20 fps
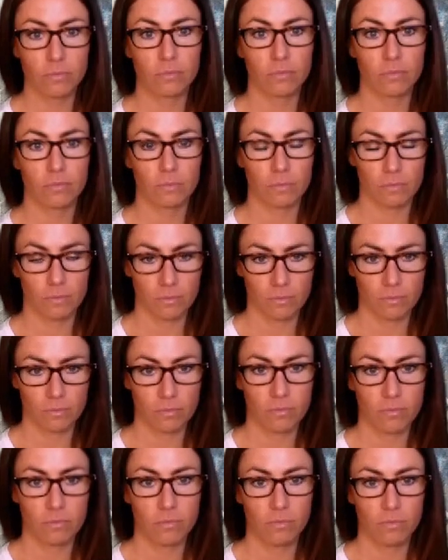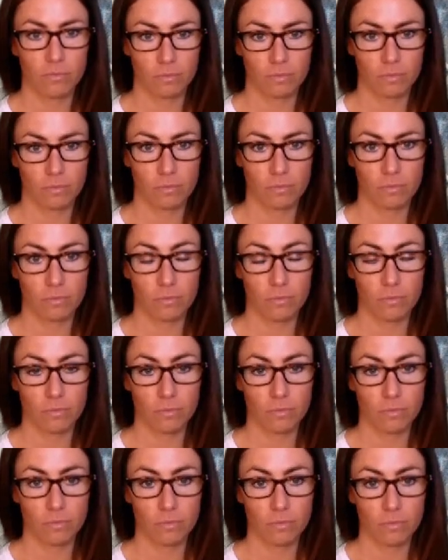
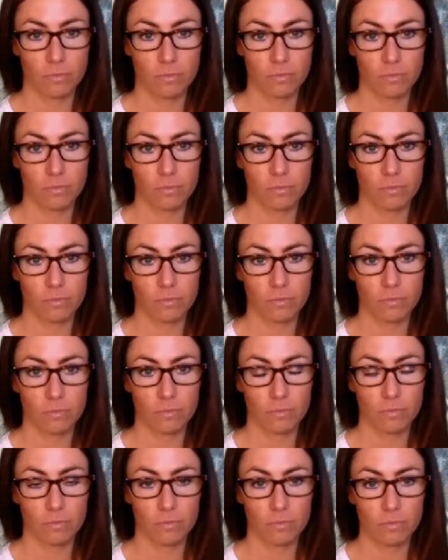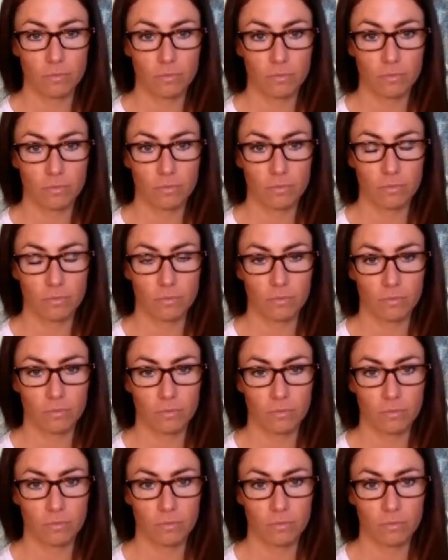
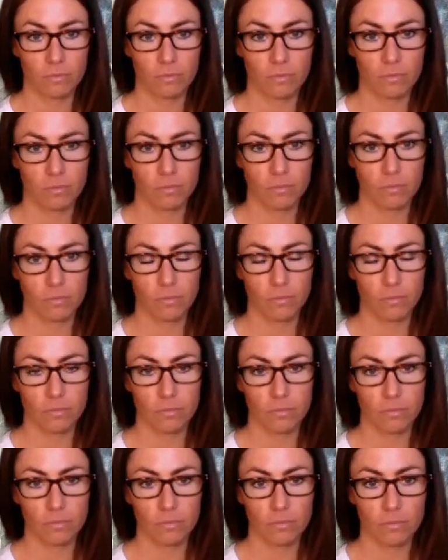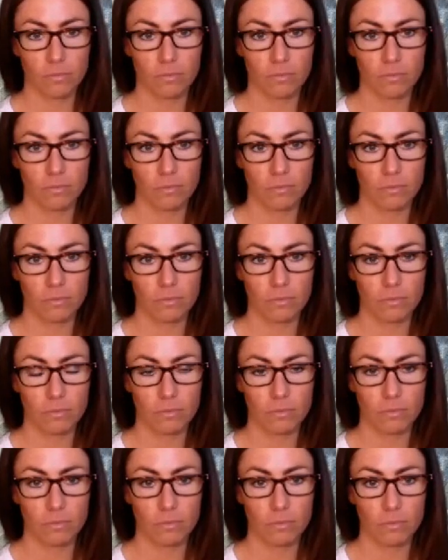
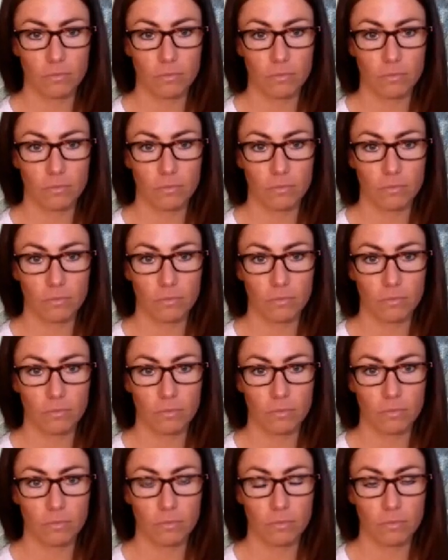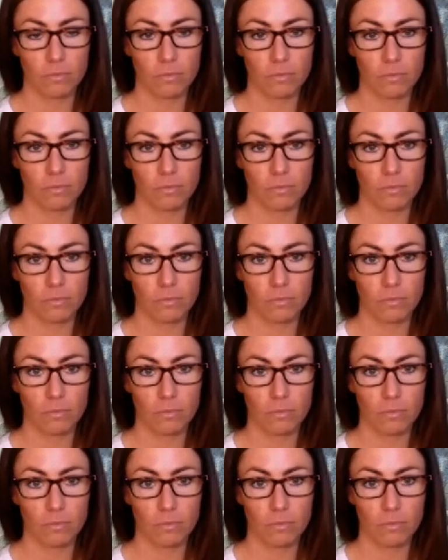No words are spoken by the person on screen.